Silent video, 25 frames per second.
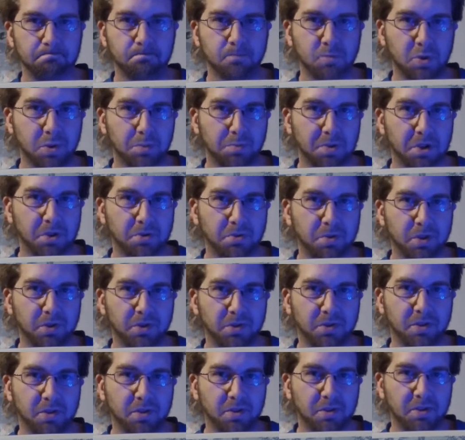Should be
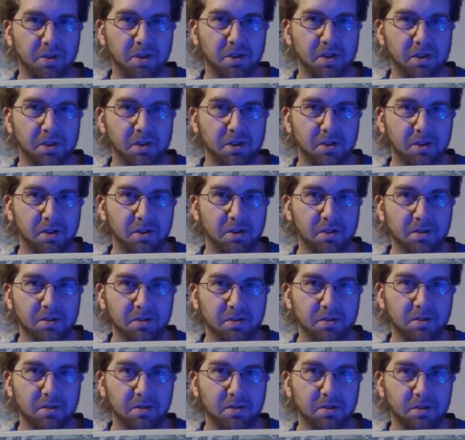interesting to see.
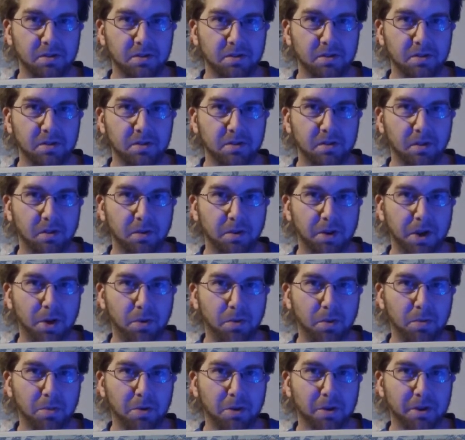Only
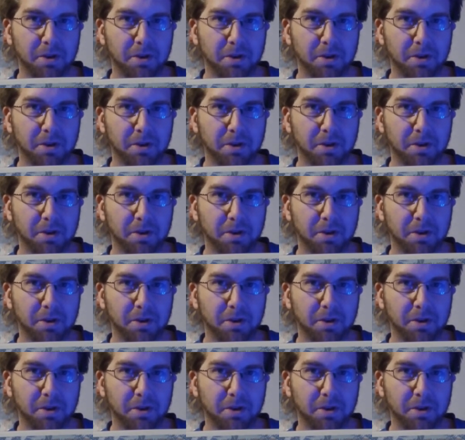got one more